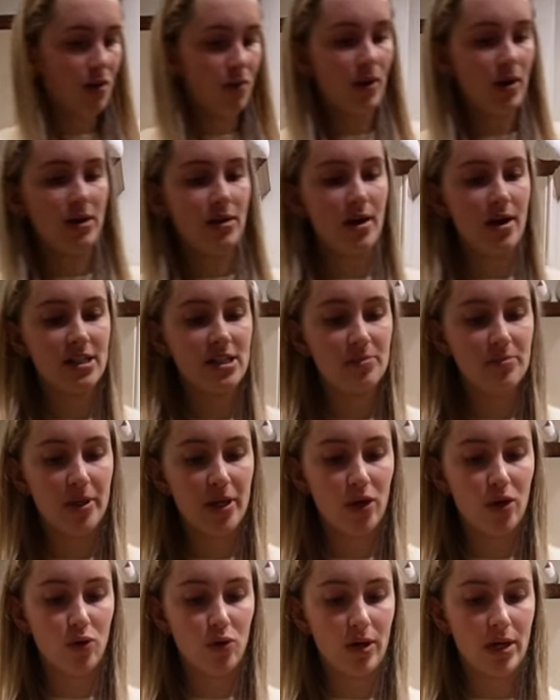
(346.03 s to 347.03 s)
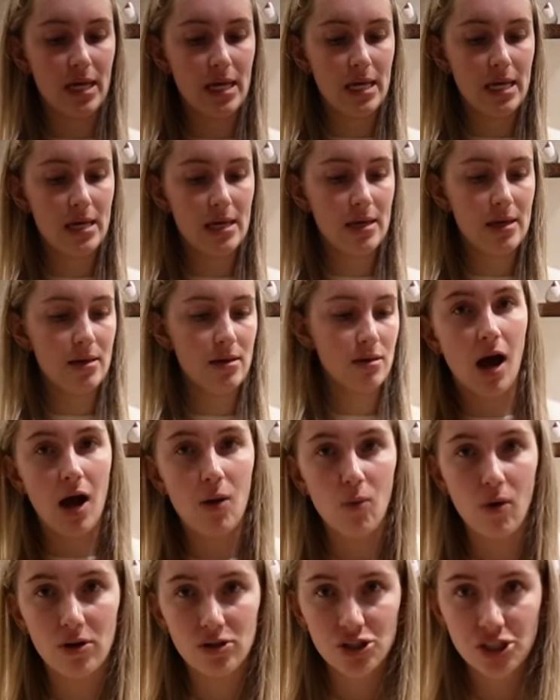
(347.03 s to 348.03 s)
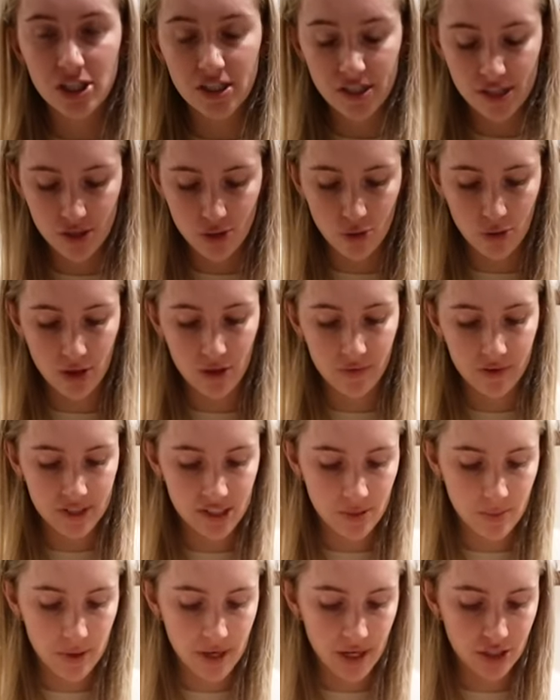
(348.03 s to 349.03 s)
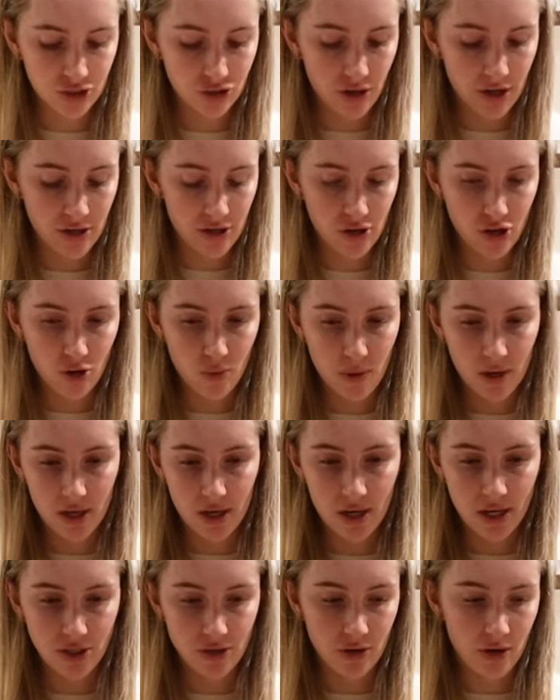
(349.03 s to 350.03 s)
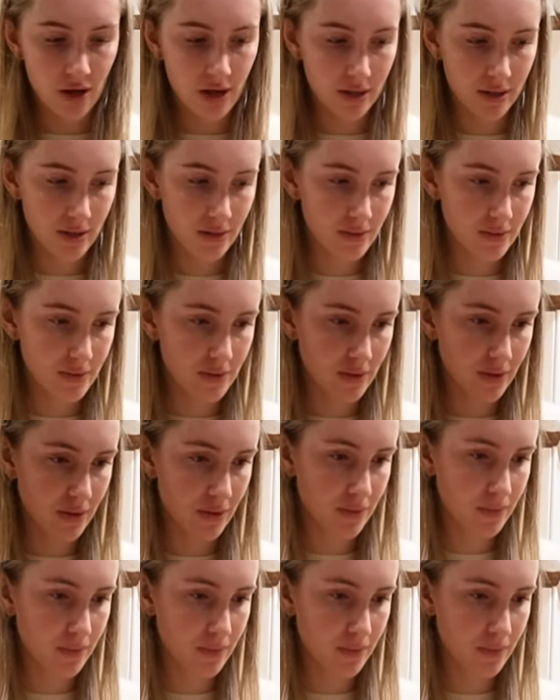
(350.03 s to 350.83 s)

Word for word: One nice big cookie. I won't share this cookie recipe. I tried a new one and I don't like it, so